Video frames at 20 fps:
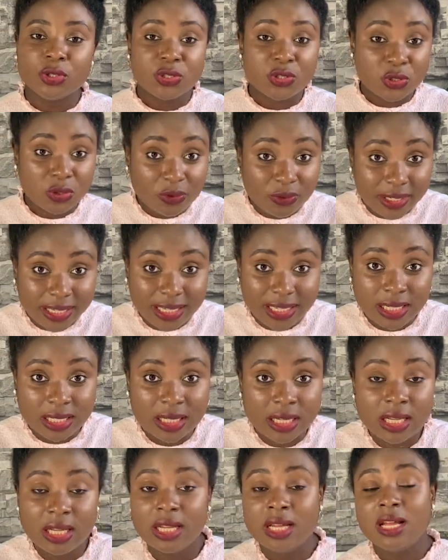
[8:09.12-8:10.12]
the screen
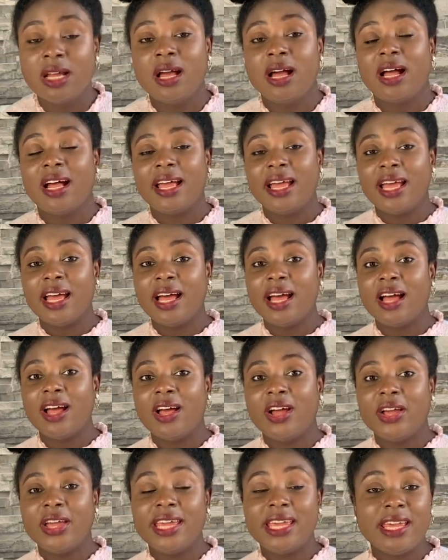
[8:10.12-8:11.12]

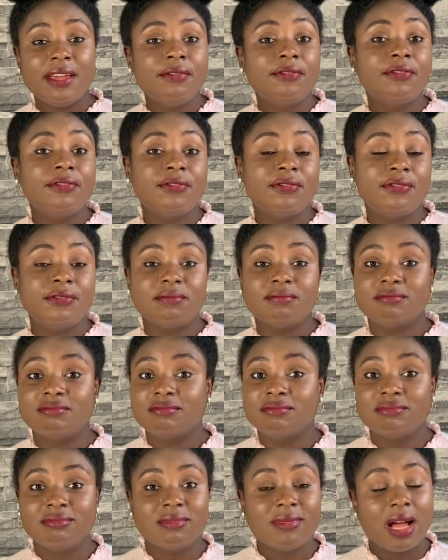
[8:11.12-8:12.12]
uh, if
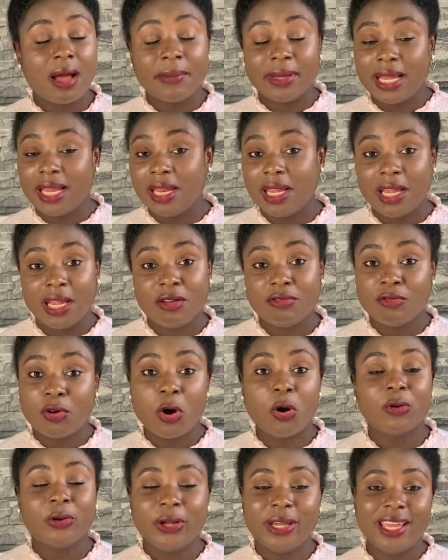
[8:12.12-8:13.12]
i'm getting it
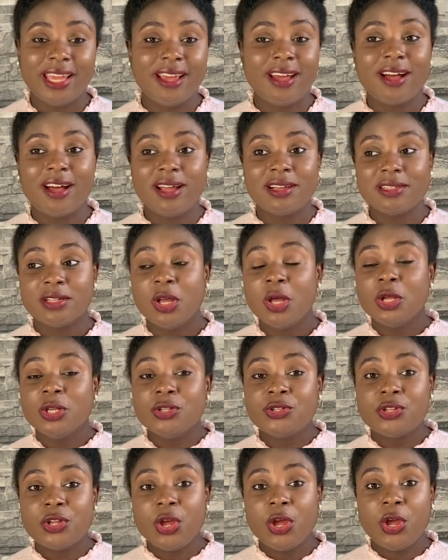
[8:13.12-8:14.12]
wrong okay guys
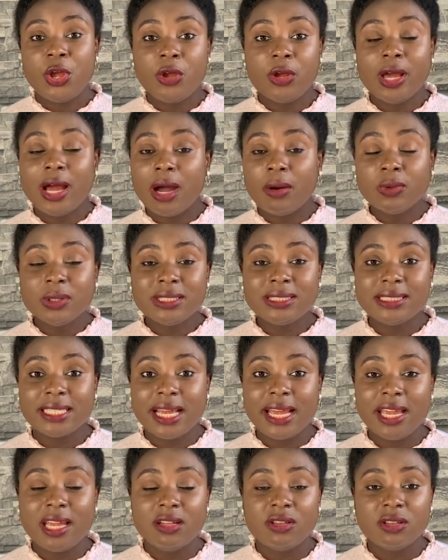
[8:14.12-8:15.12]
so i would
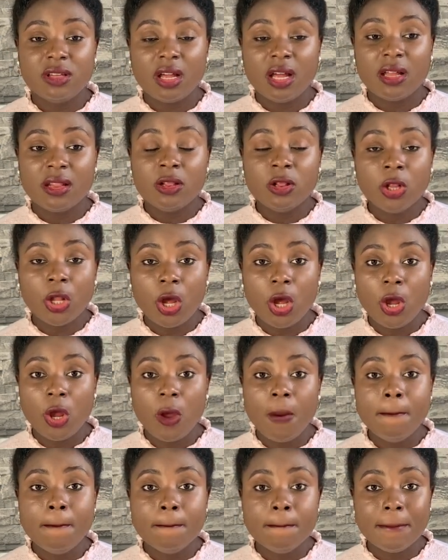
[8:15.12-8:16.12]
say
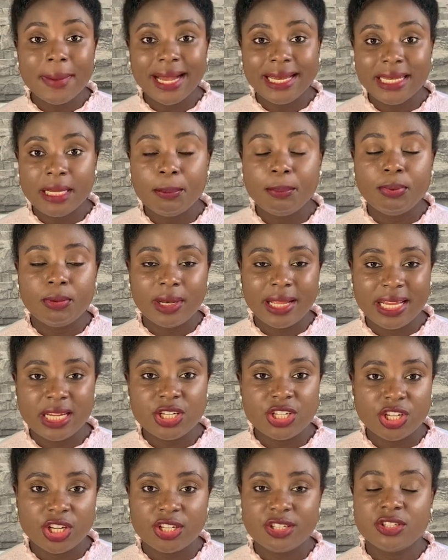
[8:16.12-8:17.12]
low
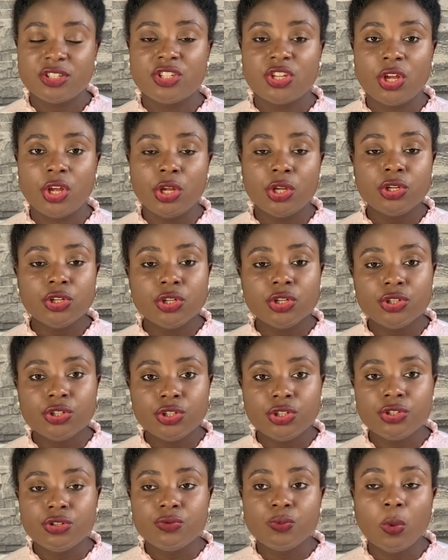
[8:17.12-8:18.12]
manipulation so you
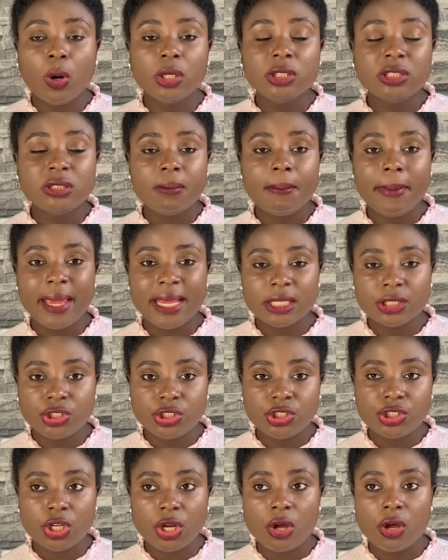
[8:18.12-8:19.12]
want to make
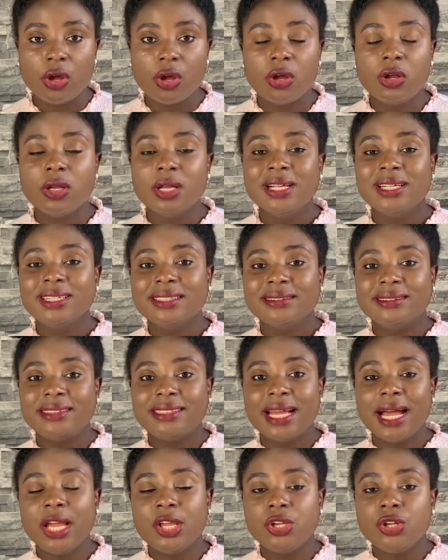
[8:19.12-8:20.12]
sure
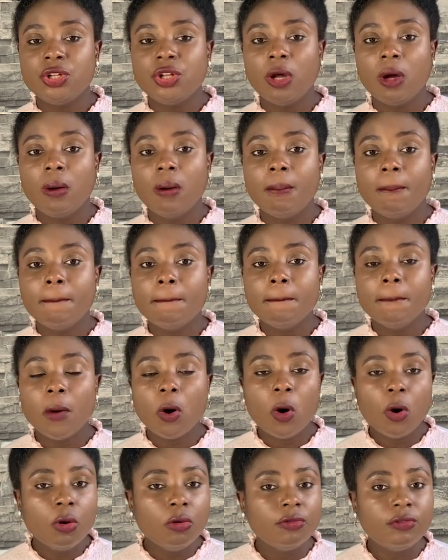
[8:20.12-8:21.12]
that you don't
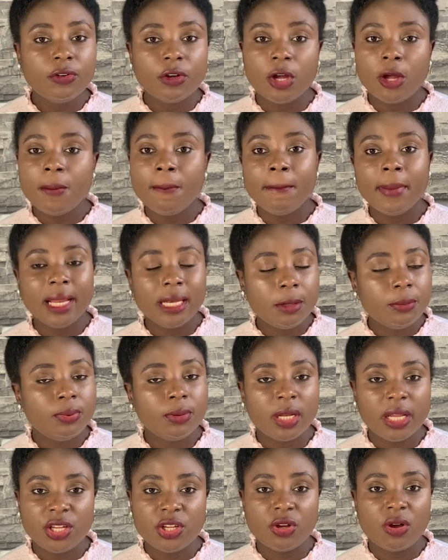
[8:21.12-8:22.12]
over
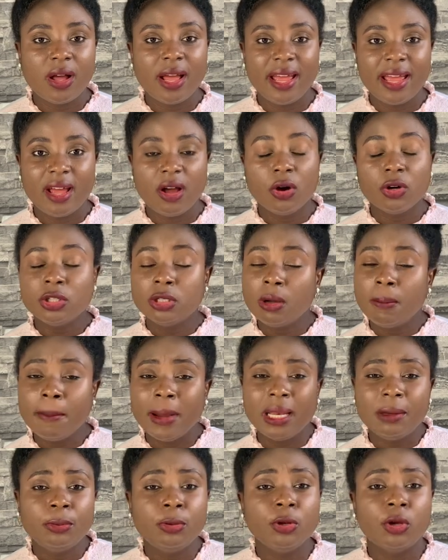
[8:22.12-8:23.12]
manipulate your hair or you don't
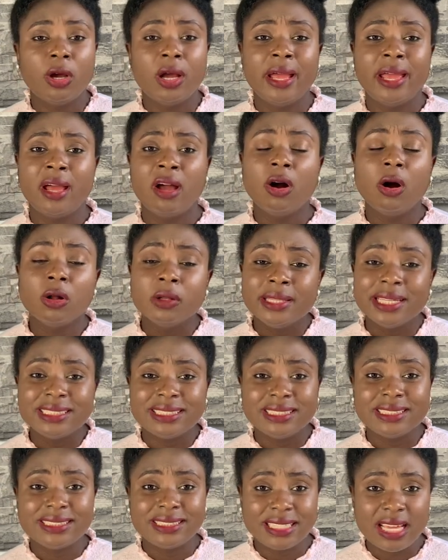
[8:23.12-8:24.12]
manipulate your hair
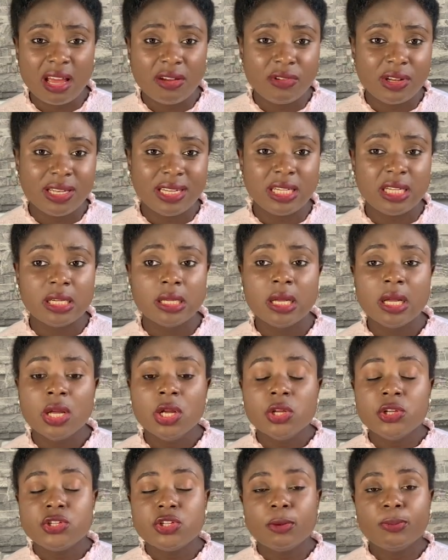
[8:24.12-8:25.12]
unnecessarily
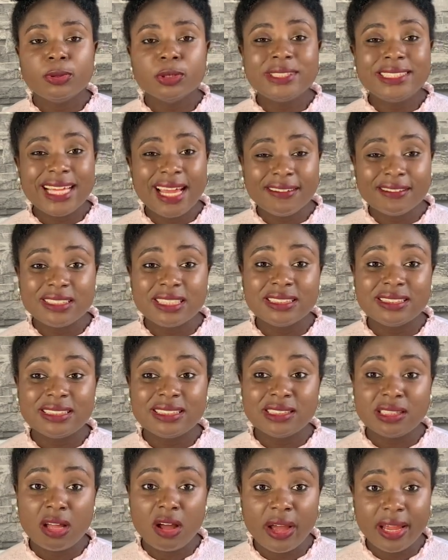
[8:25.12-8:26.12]
so protective
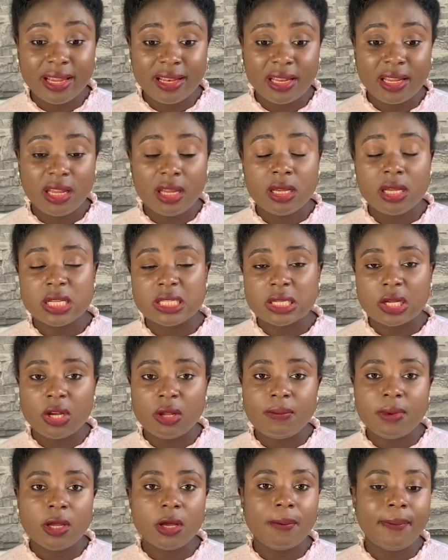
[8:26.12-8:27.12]
styling is going to
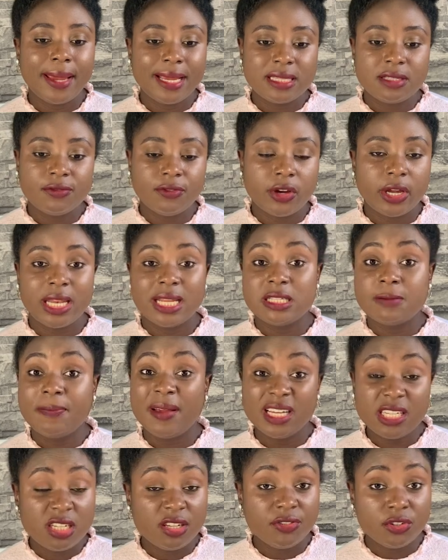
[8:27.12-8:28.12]
be your best friend,
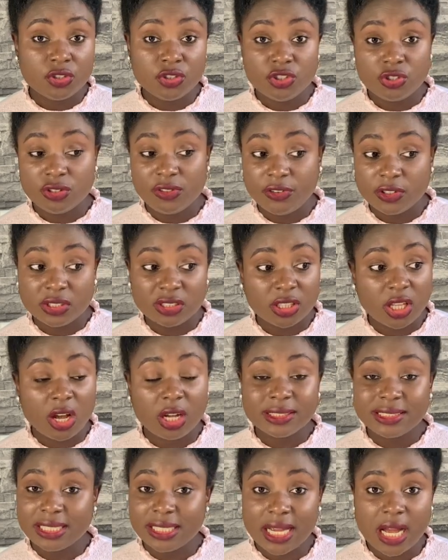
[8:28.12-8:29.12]
especially if you're, if you're
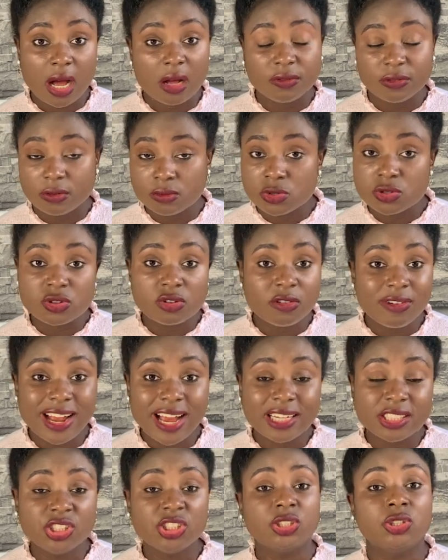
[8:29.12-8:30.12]
starting out from
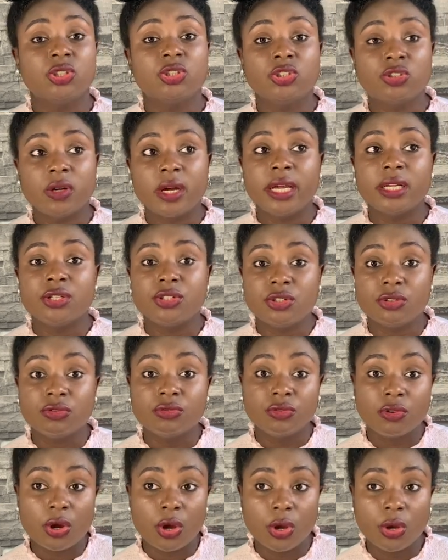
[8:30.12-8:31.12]
scratch and you're trying to
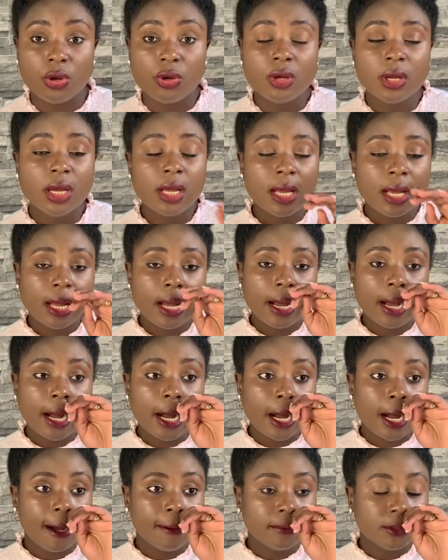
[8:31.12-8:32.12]
grow.
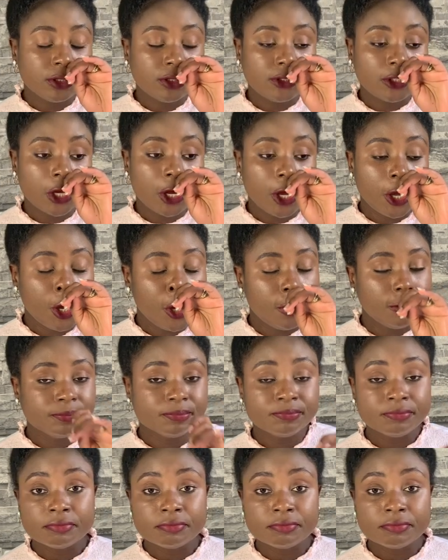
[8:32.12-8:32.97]
Um, so